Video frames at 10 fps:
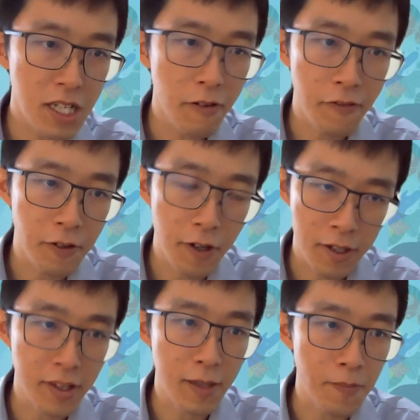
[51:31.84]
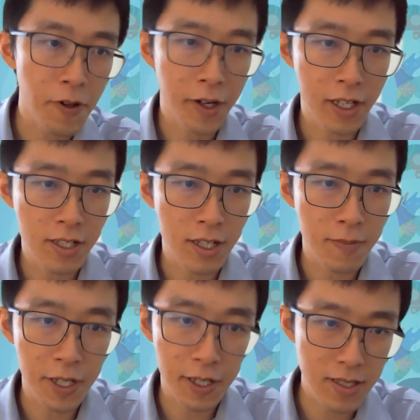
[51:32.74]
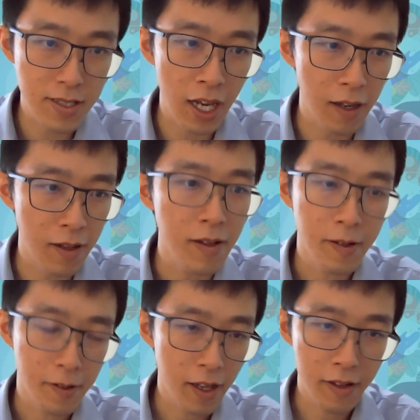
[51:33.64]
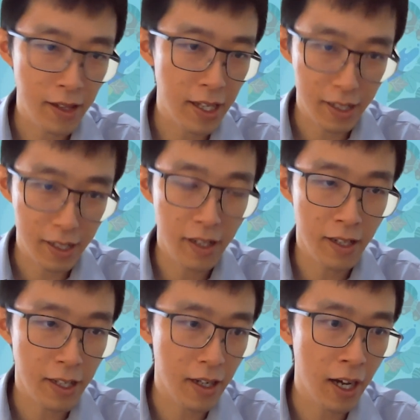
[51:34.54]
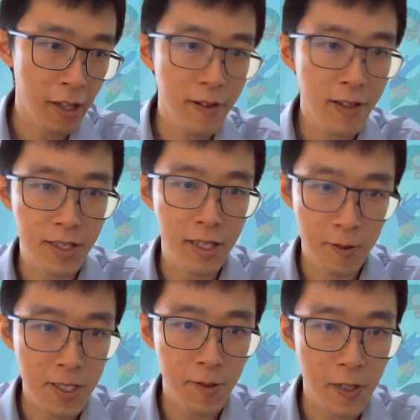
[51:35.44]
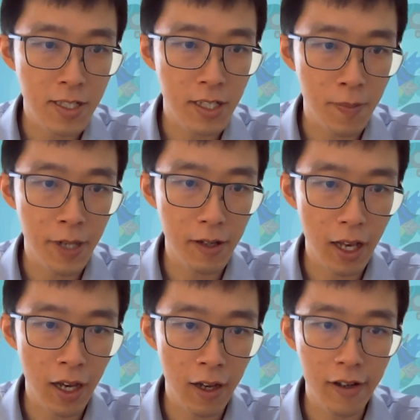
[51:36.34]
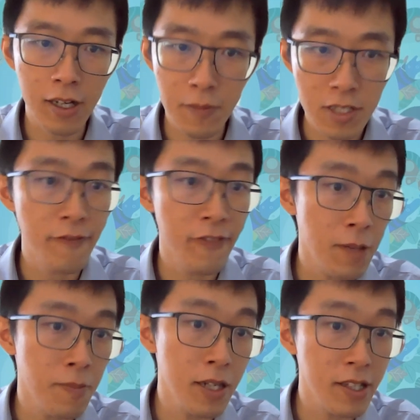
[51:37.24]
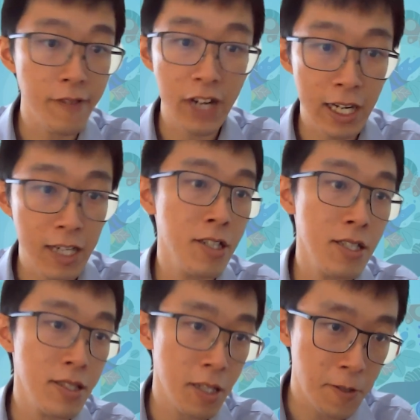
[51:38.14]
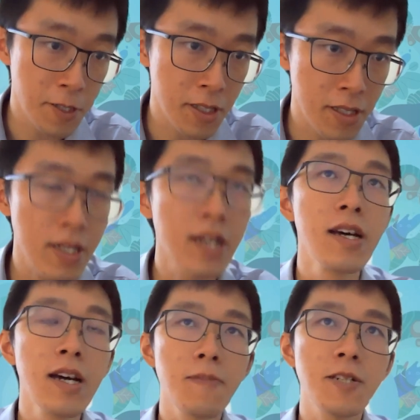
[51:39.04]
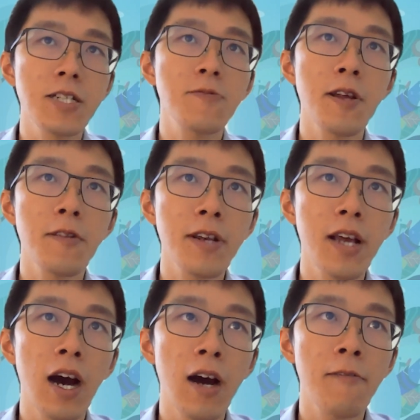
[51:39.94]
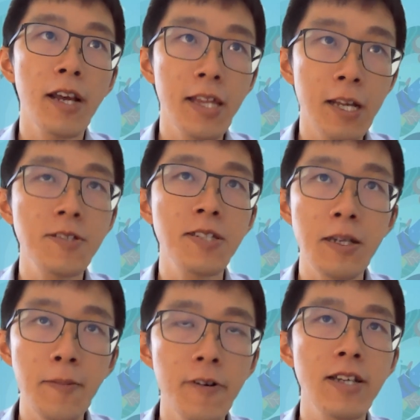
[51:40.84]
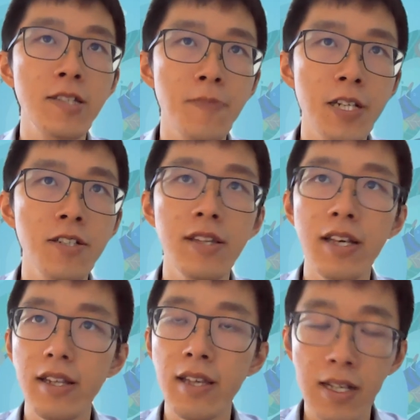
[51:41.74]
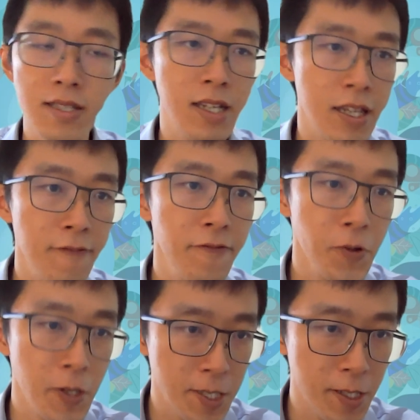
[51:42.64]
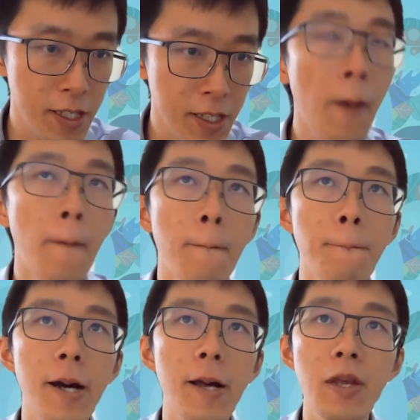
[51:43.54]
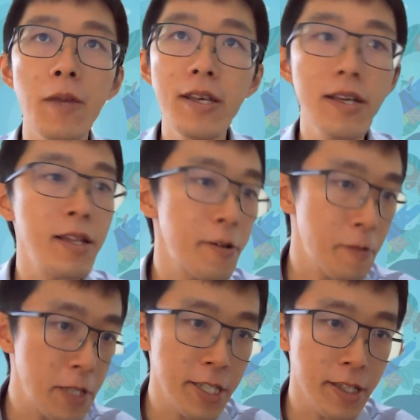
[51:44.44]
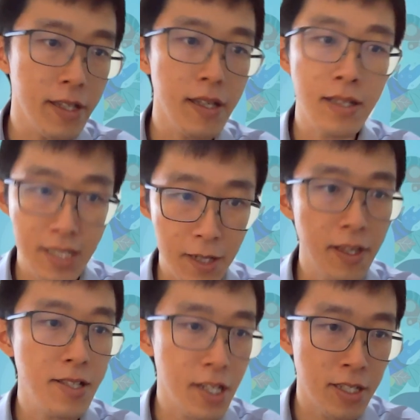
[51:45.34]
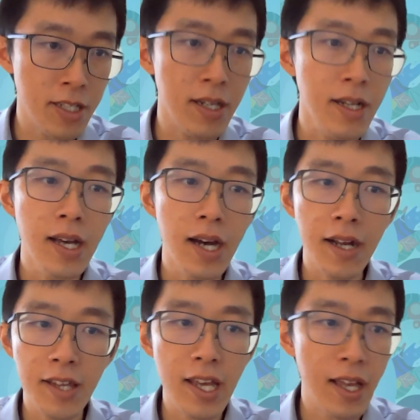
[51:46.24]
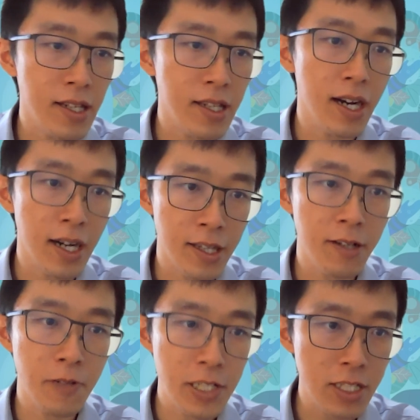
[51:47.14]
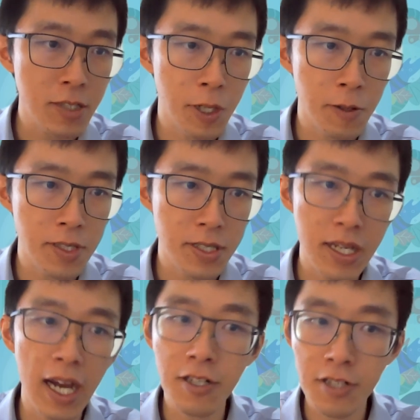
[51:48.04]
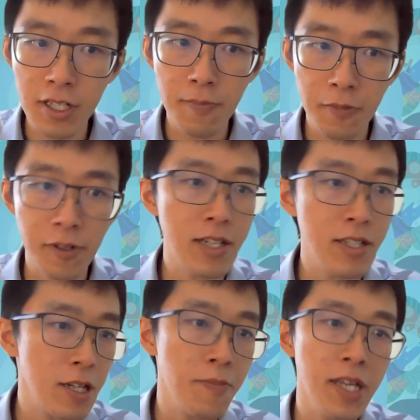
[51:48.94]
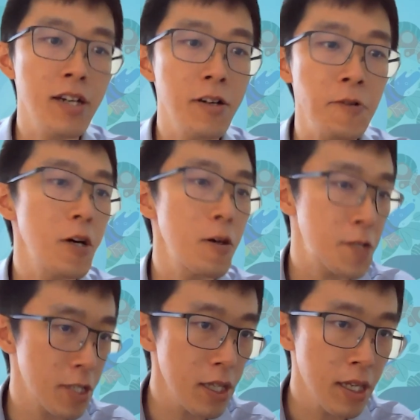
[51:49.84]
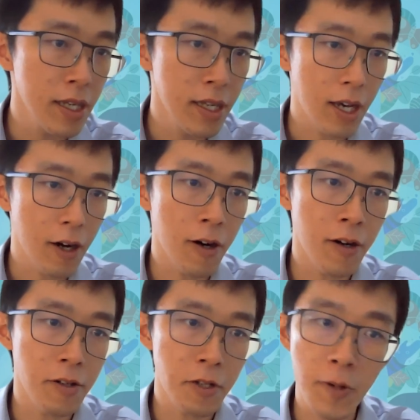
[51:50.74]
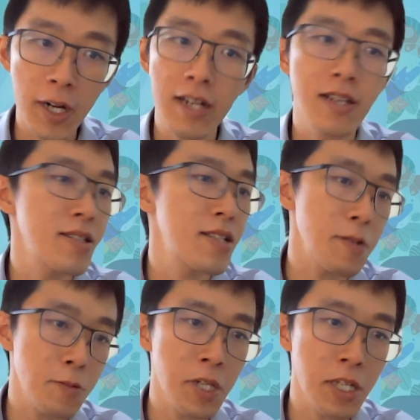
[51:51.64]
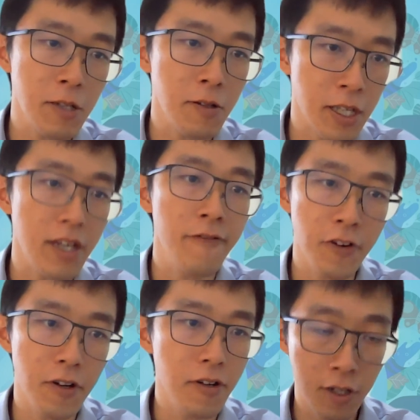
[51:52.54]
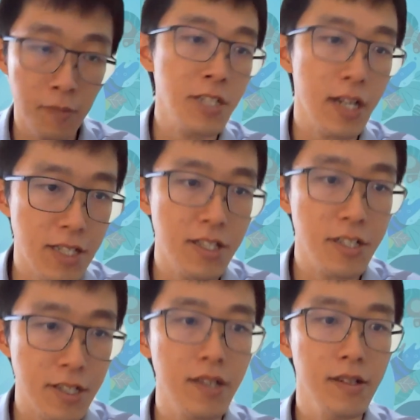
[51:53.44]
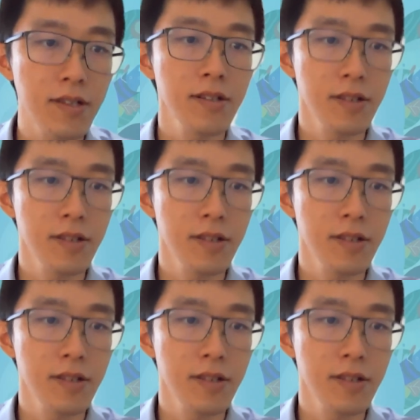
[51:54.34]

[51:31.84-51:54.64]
just stay with you on that point actually, because like Noel said, there was a question about commercial viability for hydrogen solutions. Just wondering, right now Singapore has mentioned that it has a keen focus on it, but maybe in the region, in Southeast Asia, are there any other regions where you see hydrogen potentially being a good option? Or what are the steps we need to take for commercialization?